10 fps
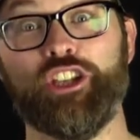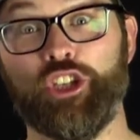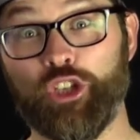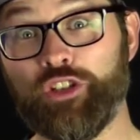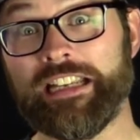
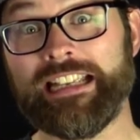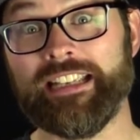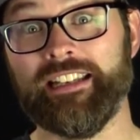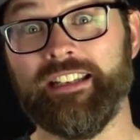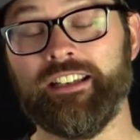you
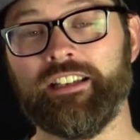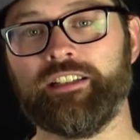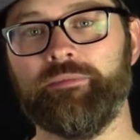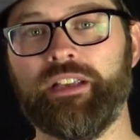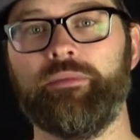need
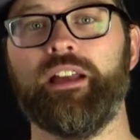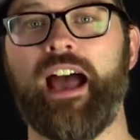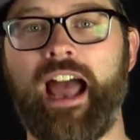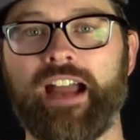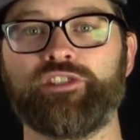to be able
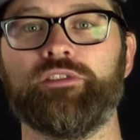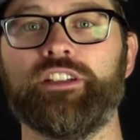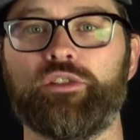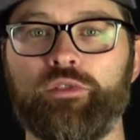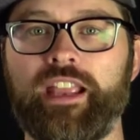to actually
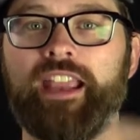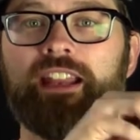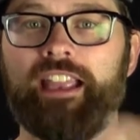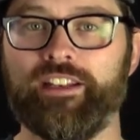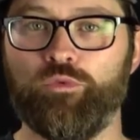
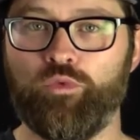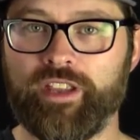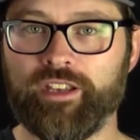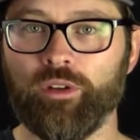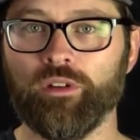create a
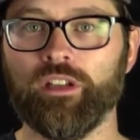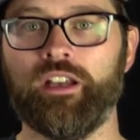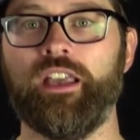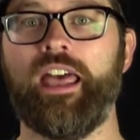real